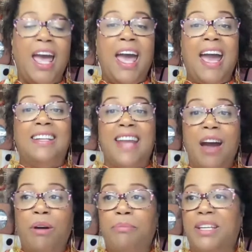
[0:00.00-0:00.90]
And now
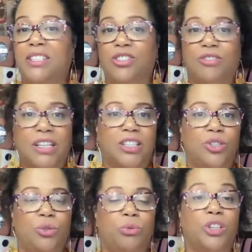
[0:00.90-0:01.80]
I'm entering
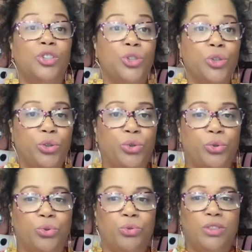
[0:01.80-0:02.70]
into a
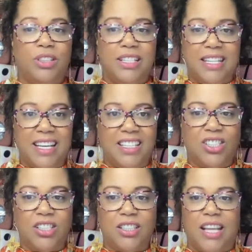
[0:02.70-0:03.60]
new
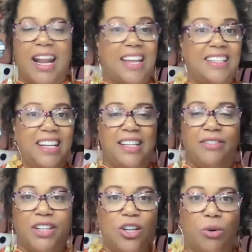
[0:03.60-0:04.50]
niche that I didn't
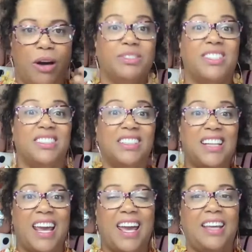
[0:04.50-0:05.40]
even know I was good
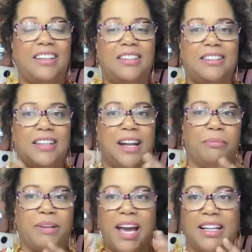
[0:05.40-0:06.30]
at, that
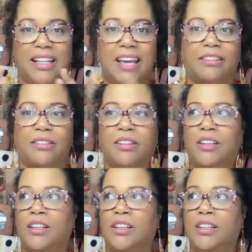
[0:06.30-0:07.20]
I'm kind of like
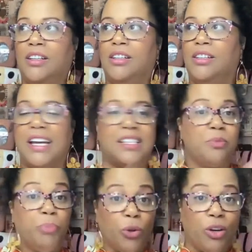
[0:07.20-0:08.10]

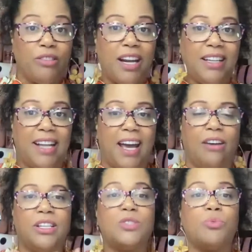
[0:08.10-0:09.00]
exploring right
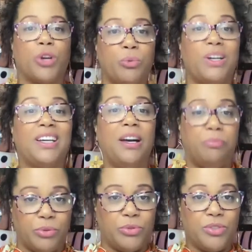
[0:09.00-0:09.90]
now, is working with
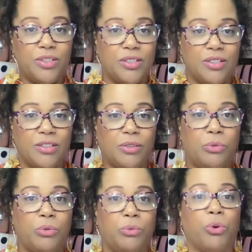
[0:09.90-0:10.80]
couples,
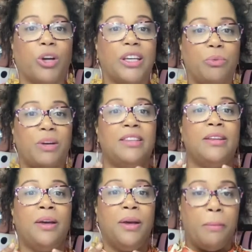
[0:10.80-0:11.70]
working with
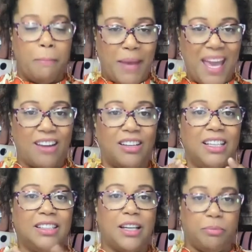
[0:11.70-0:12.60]

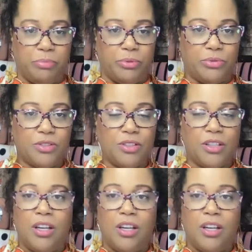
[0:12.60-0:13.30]
married couples.